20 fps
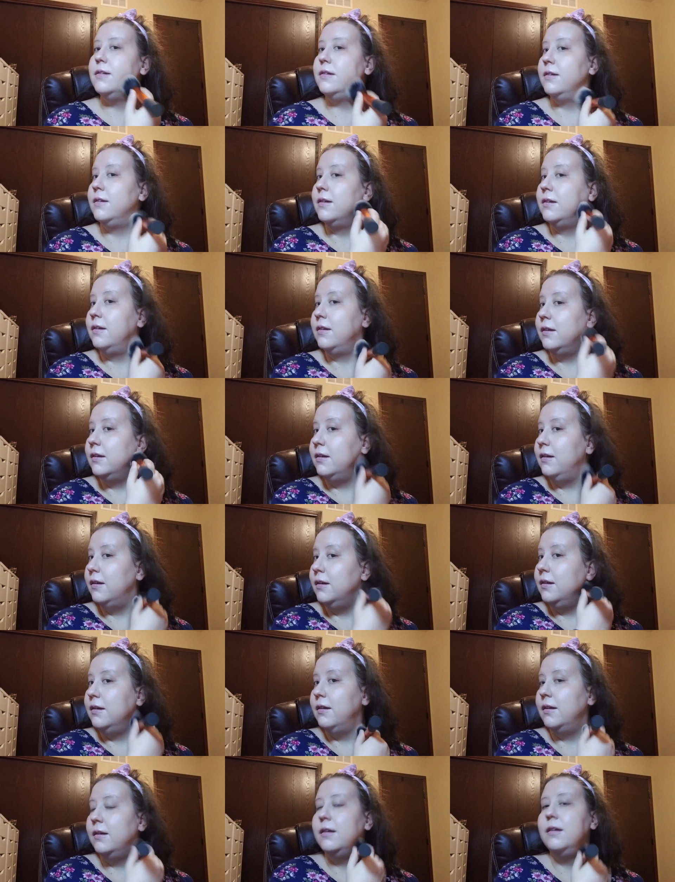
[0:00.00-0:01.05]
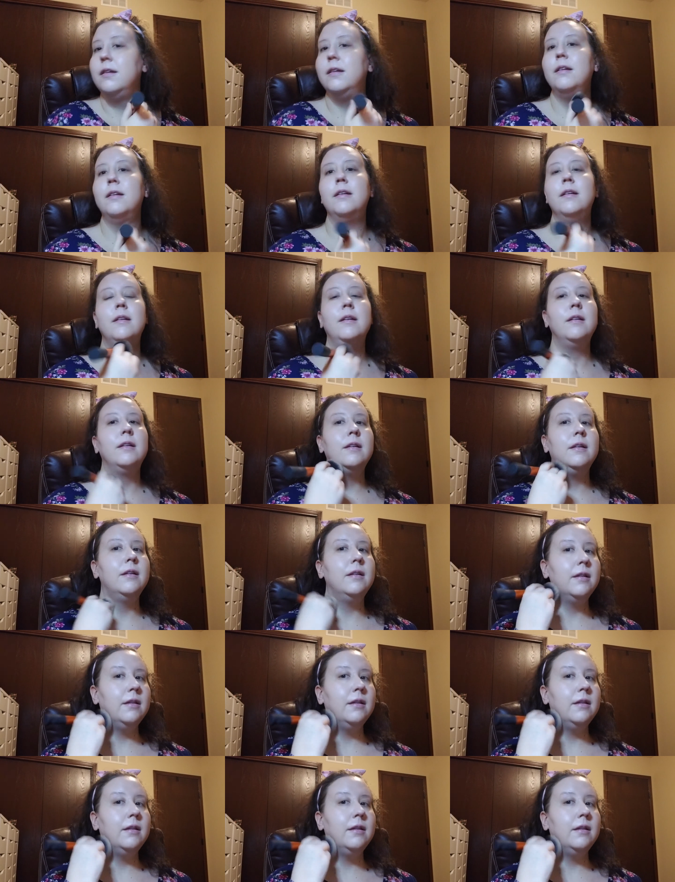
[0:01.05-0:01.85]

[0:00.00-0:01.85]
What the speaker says: Nothing is said.